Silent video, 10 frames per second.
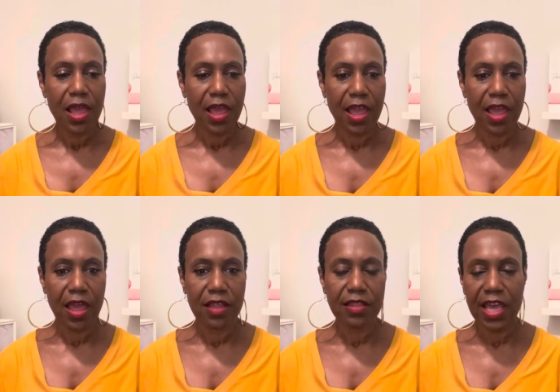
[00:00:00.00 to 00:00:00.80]

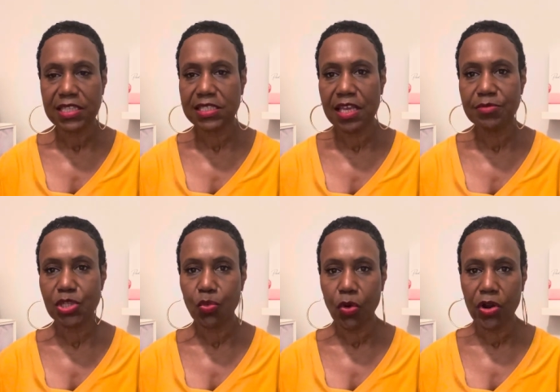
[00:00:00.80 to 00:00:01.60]
and they seem
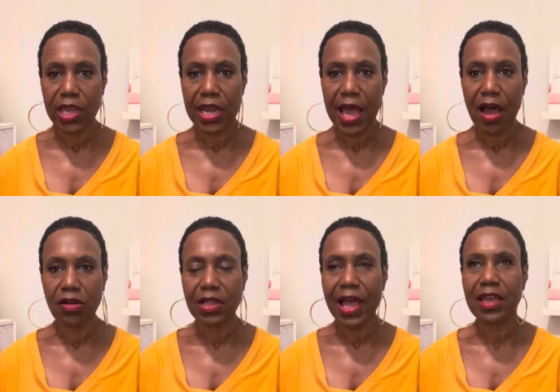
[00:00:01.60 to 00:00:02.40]
to work it
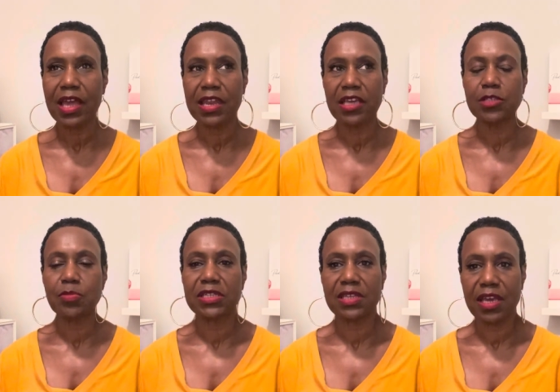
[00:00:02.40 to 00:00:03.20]
out, like an
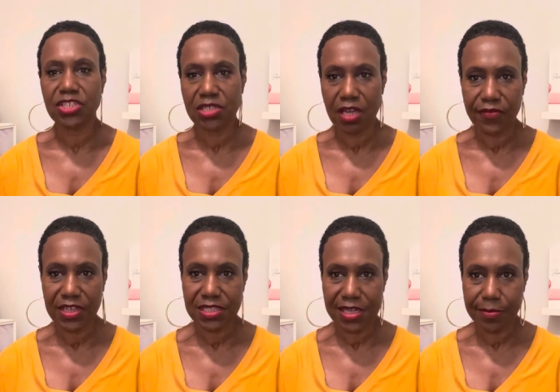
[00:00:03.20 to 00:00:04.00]
expectation of
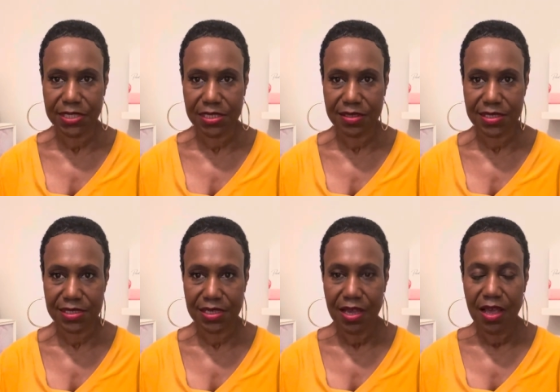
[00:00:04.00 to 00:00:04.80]

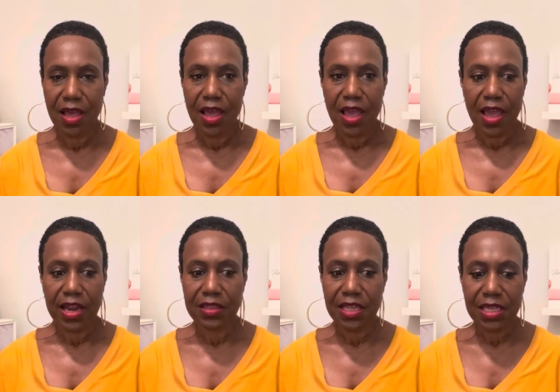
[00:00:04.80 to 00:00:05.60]
acceptance. And
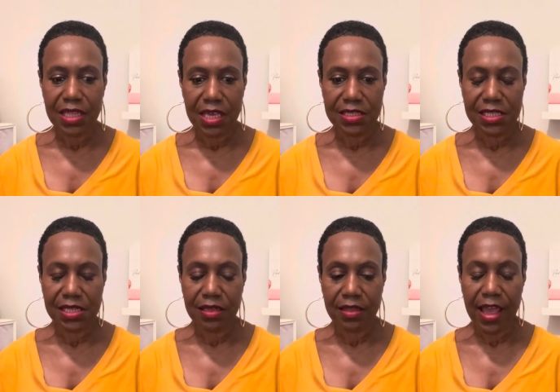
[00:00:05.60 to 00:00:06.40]
I think it's
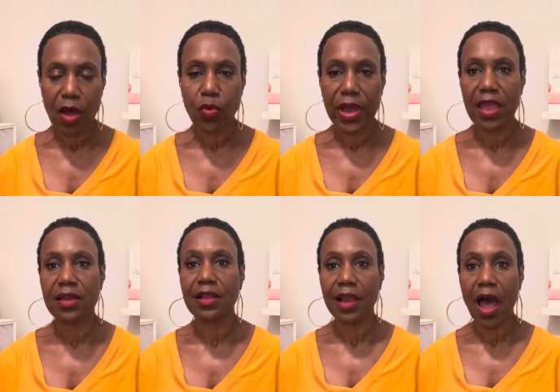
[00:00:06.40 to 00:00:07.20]
that way
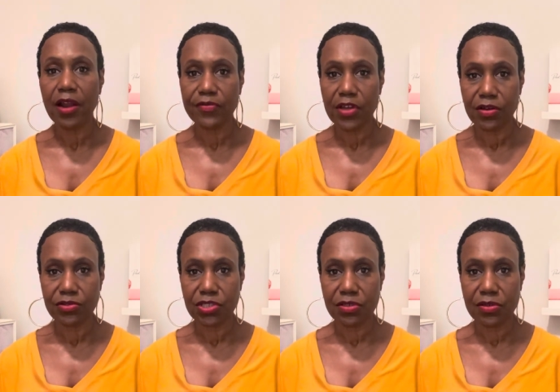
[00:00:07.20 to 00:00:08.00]
in a lot of
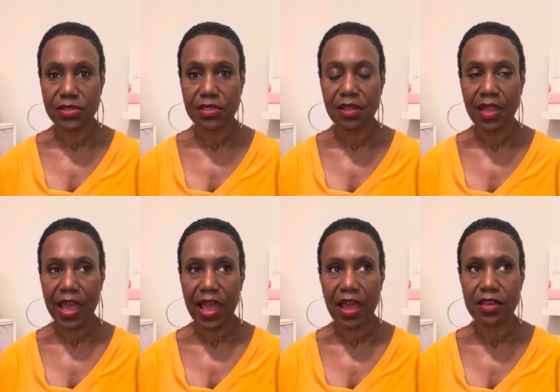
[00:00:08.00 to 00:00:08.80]
cultures,
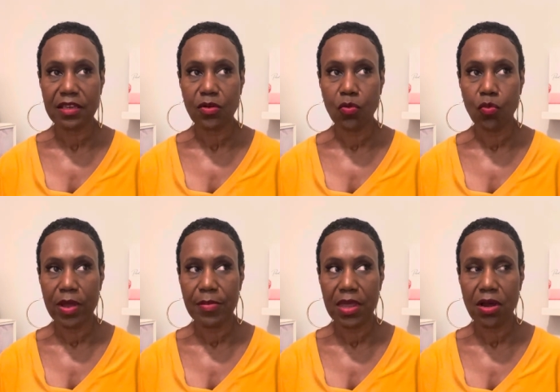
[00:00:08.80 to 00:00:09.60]
that
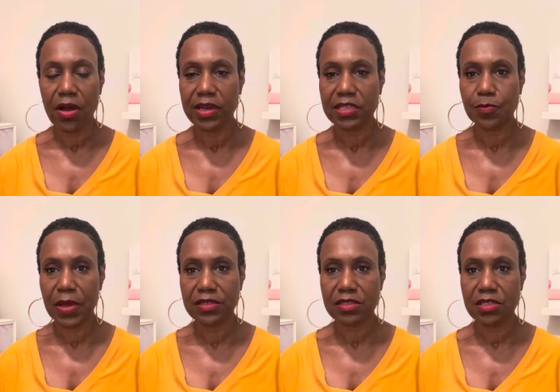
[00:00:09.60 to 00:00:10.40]
women are
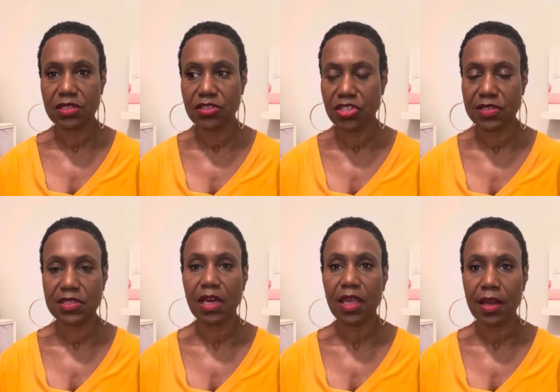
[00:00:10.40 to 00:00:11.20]
expected to just
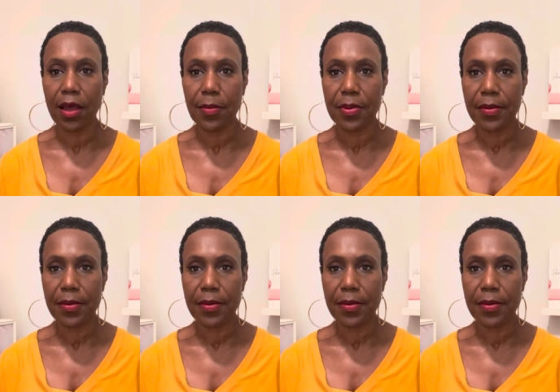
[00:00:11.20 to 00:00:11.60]
suck it up.